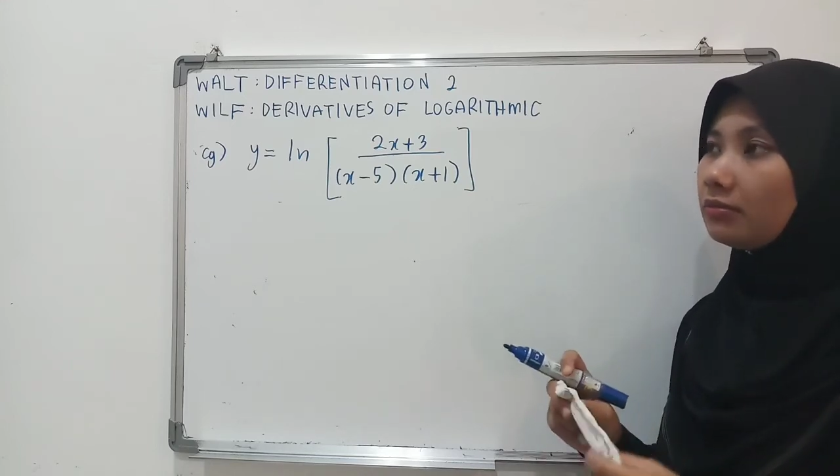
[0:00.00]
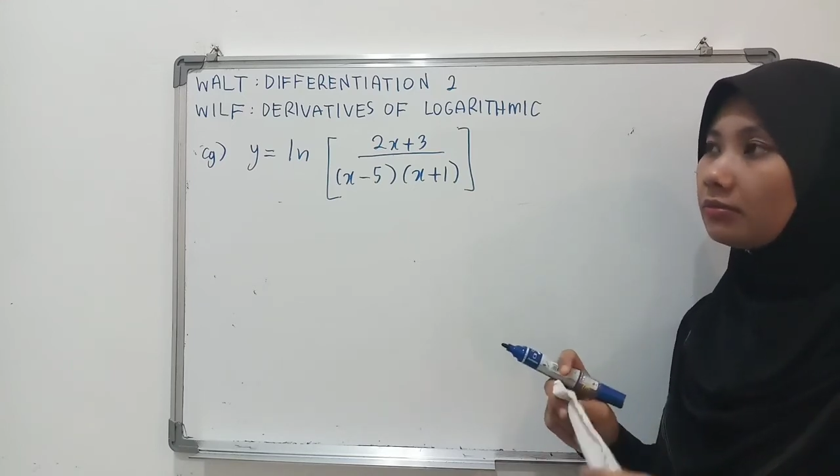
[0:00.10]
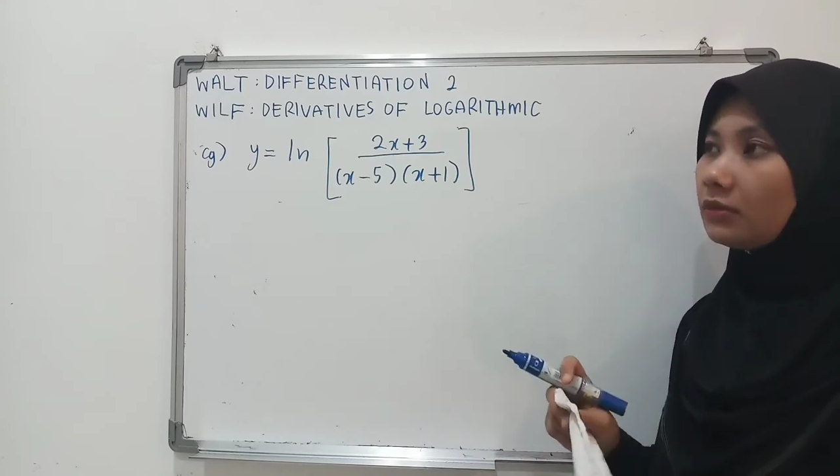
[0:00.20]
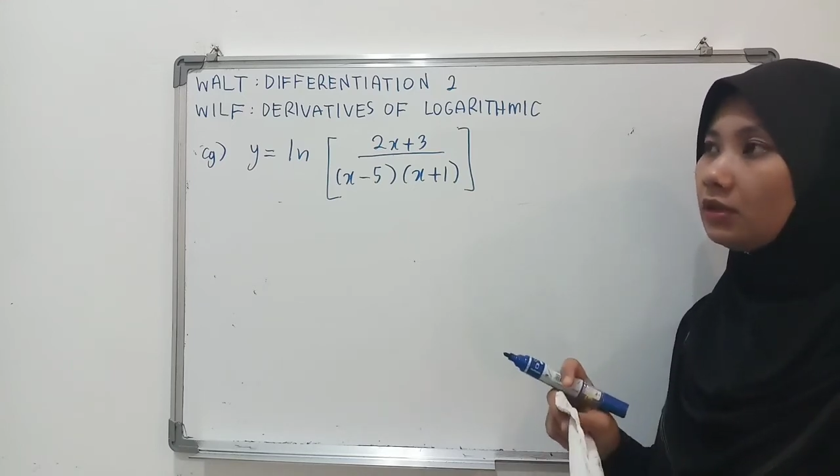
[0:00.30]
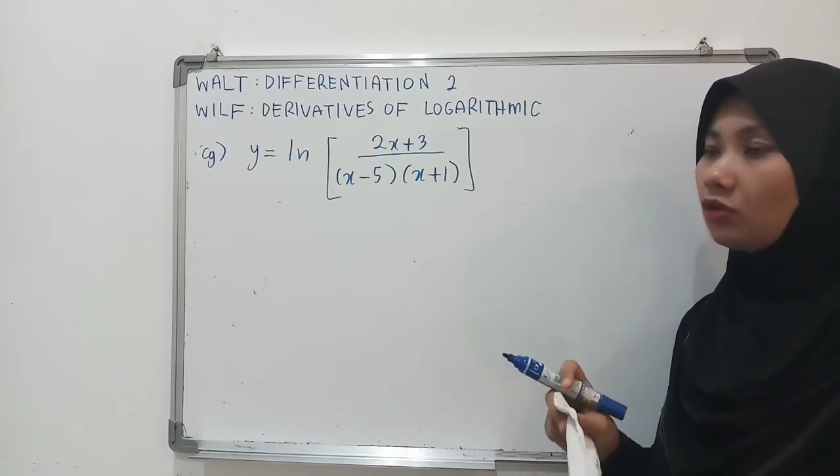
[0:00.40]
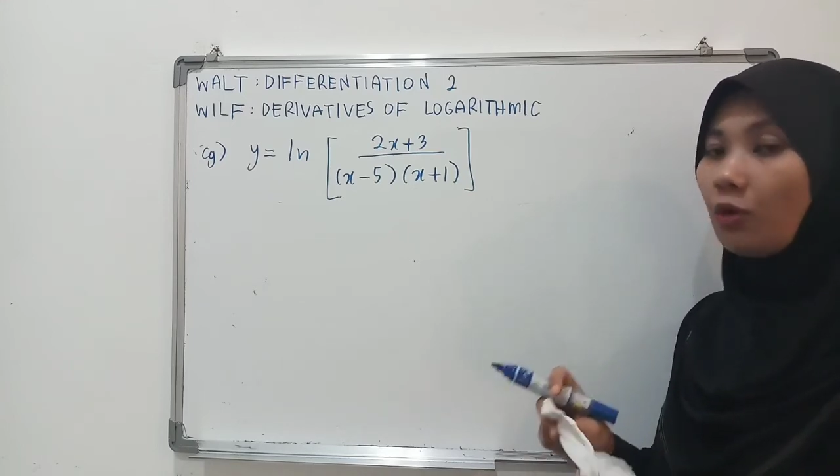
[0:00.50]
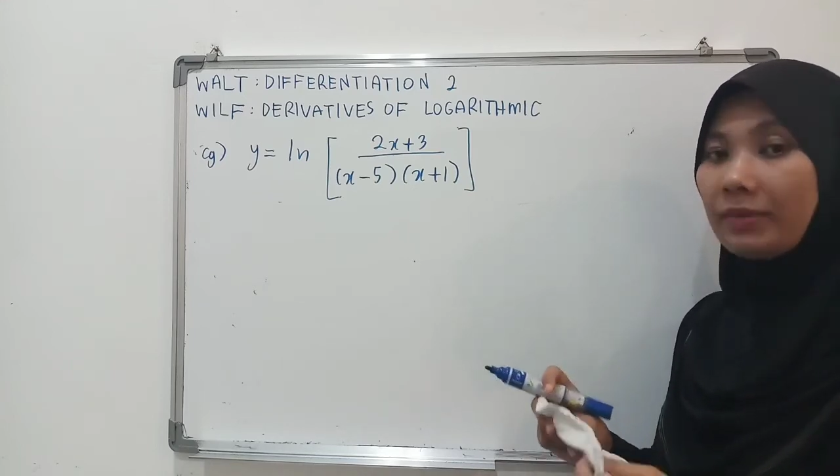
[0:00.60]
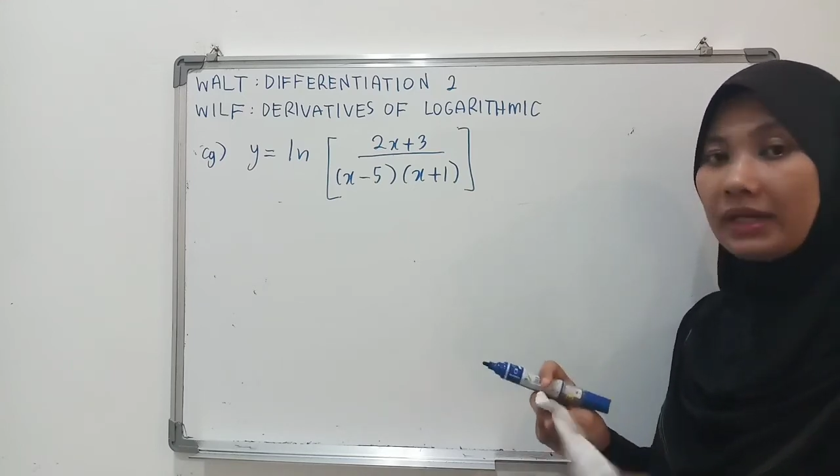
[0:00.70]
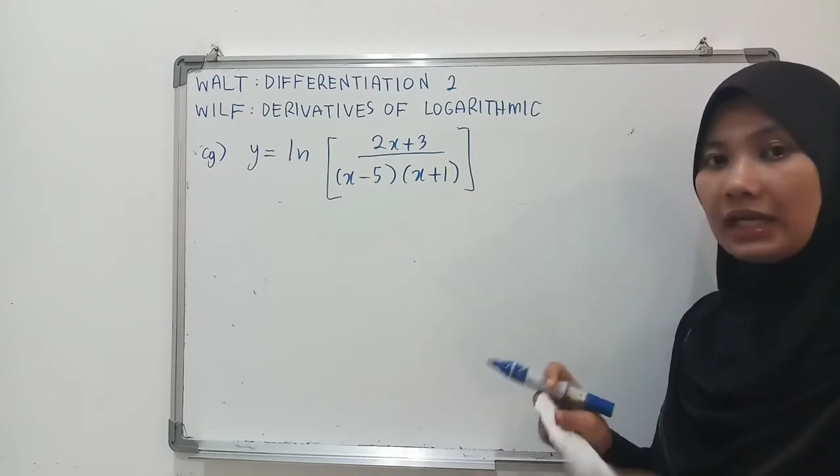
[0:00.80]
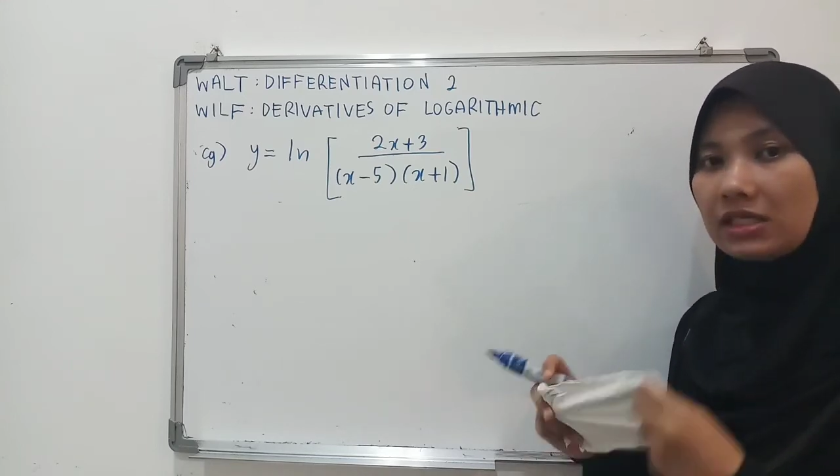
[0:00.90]

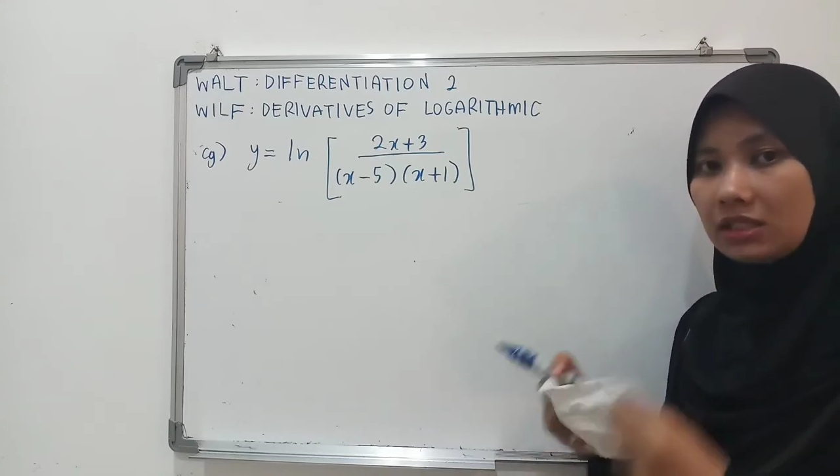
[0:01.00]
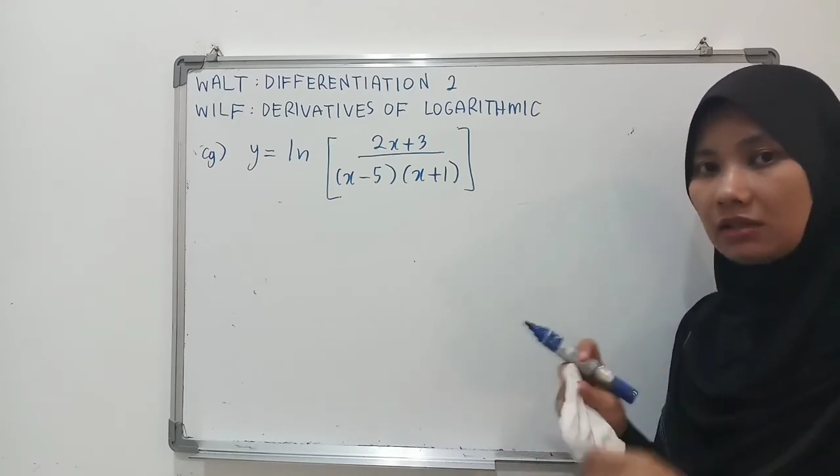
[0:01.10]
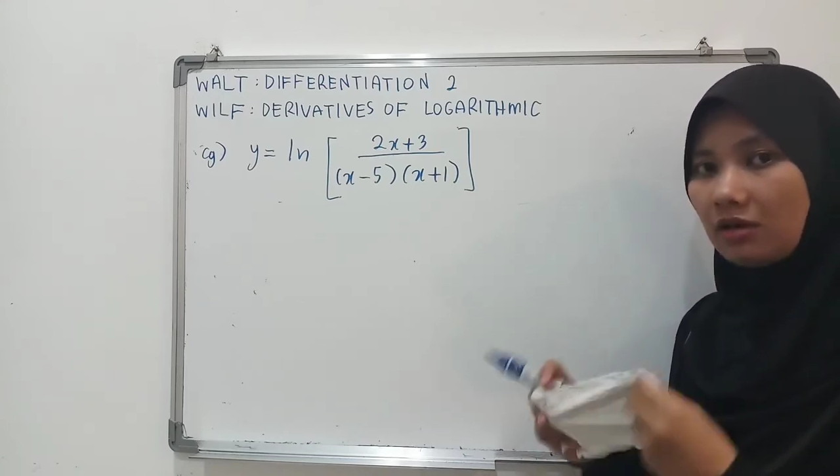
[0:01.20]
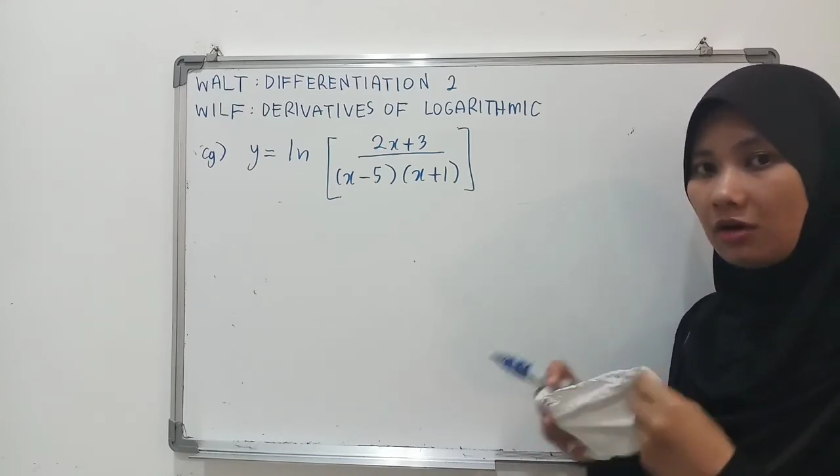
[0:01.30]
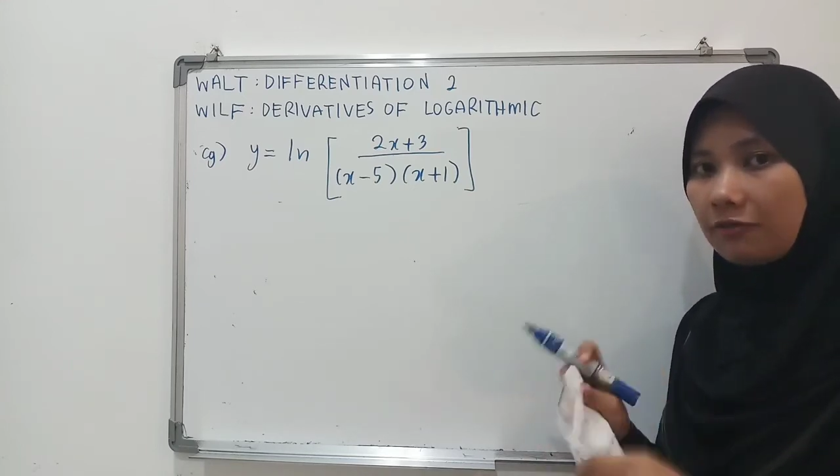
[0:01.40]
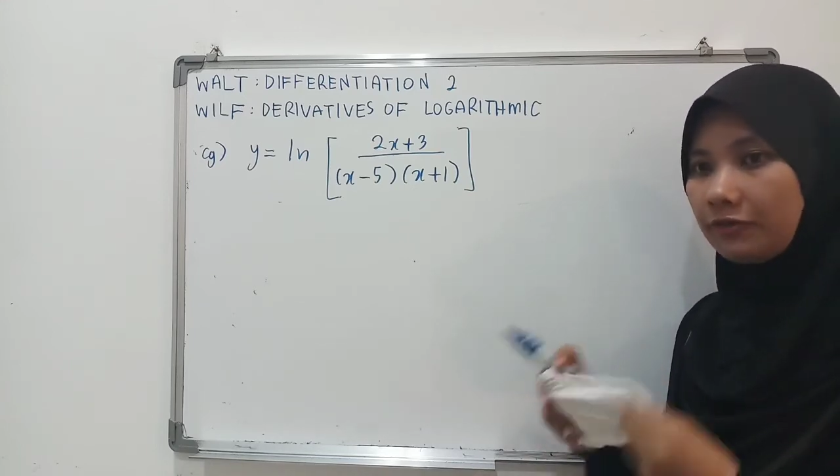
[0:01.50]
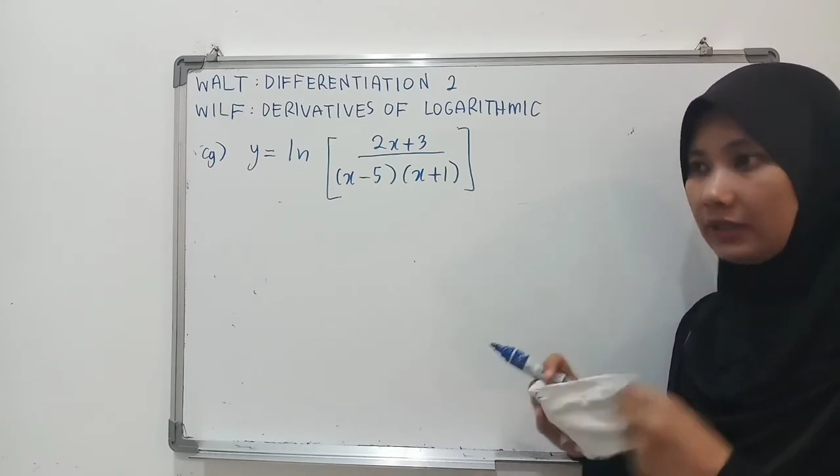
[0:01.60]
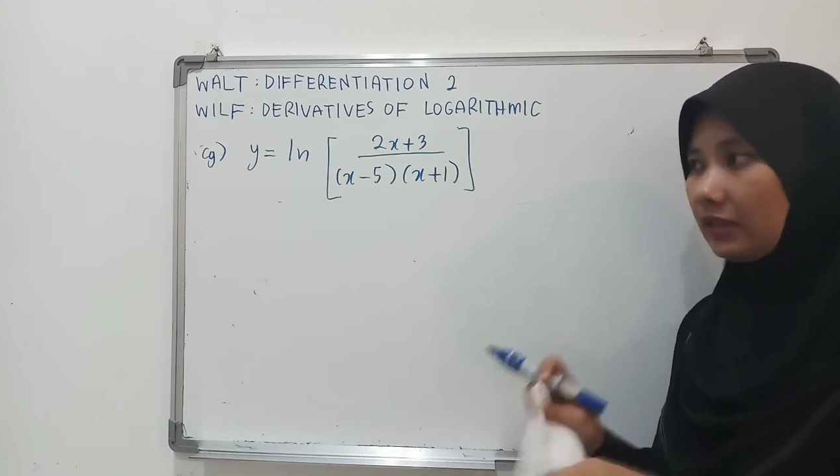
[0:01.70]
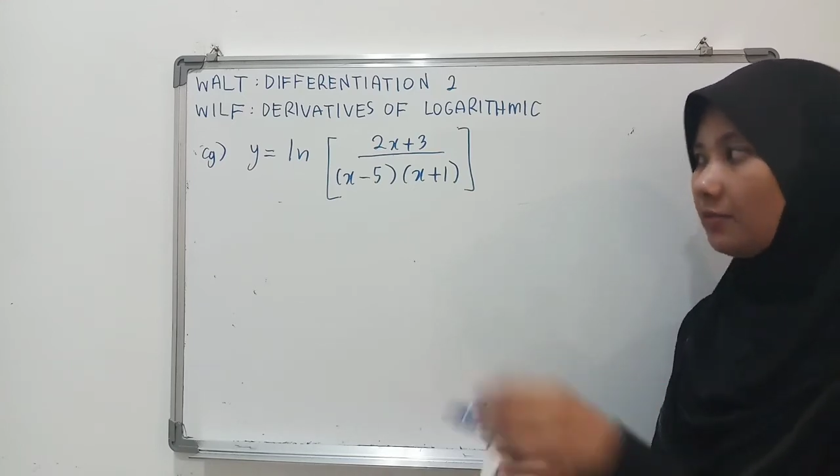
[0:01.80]
combination of terms